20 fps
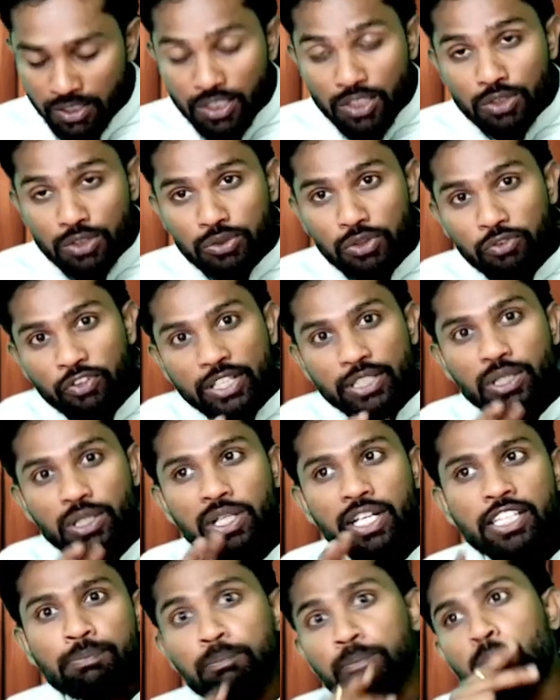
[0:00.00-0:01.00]
So when you
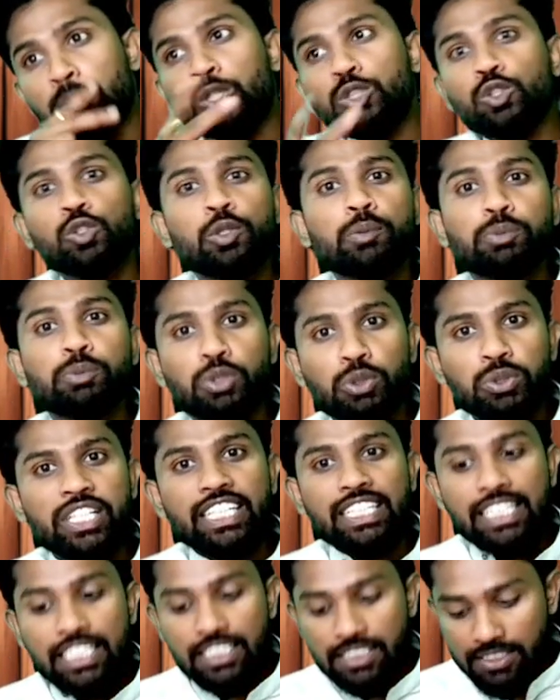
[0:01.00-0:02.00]
are both group
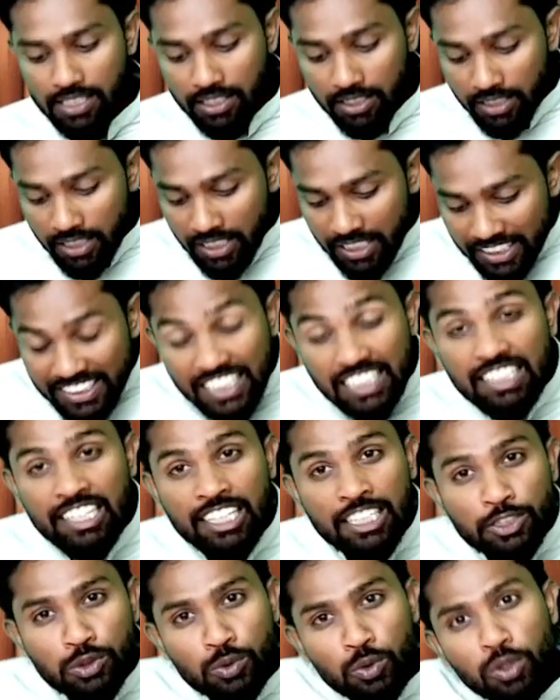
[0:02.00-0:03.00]
student is na, then he'll
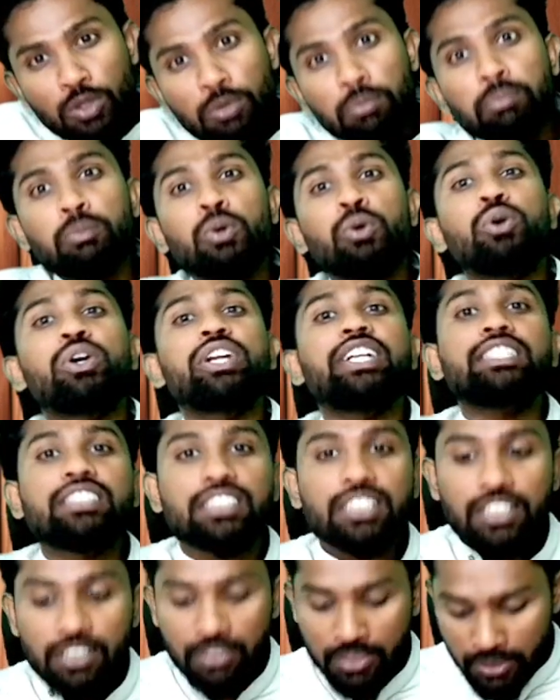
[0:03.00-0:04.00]
score more in
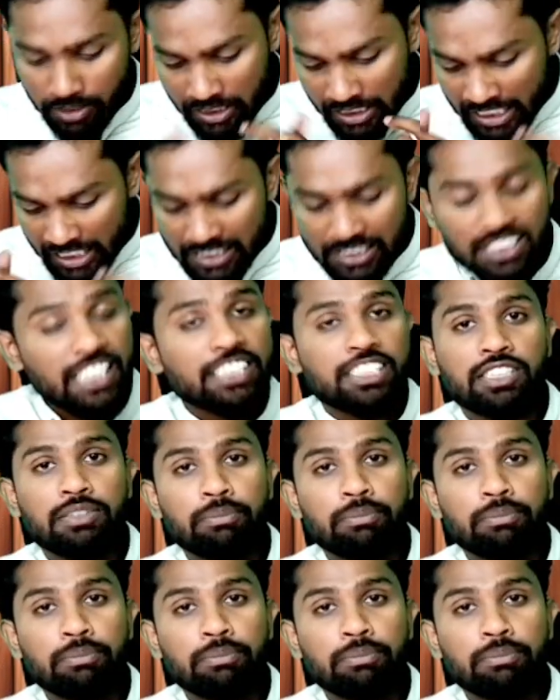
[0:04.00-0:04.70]
section